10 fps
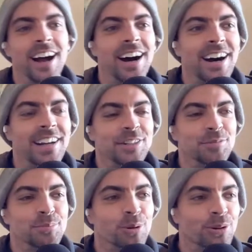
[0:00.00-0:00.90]

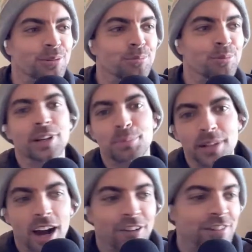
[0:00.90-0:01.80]
pour a
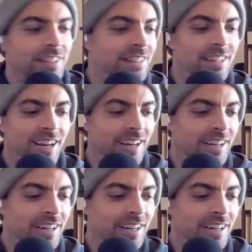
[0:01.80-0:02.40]
cup of coffee,